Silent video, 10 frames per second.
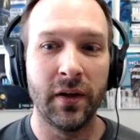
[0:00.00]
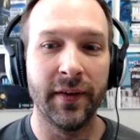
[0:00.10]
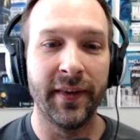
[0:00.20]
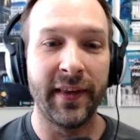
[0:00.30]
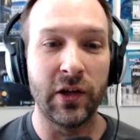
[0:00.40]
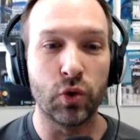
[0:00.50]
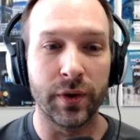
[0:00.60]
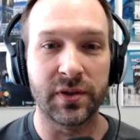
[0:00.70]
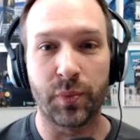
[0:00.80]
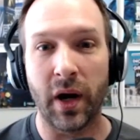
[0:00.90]
that then that joy
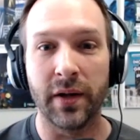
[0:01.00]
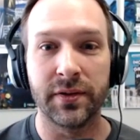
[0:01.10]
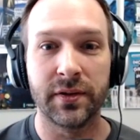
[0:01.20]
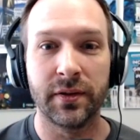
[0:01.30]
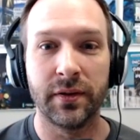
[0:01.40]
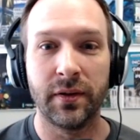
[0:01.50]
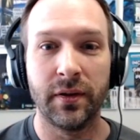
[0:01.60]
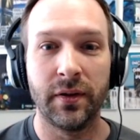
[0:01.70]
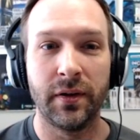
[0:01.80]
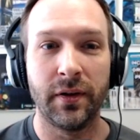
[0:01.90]
spreads
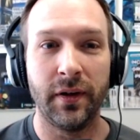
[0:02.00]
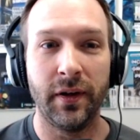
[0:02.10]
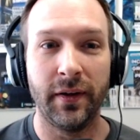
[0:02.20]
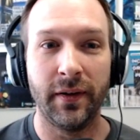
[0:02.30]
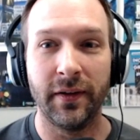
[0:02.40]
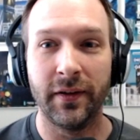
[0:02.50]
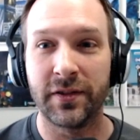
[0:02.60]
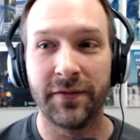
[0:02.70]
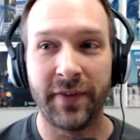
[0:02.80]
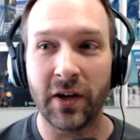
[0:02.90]
and
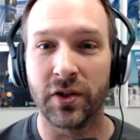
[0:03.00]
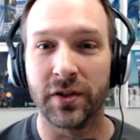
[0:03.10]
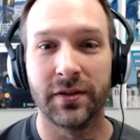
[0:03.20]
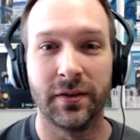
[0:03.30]
it's infectious.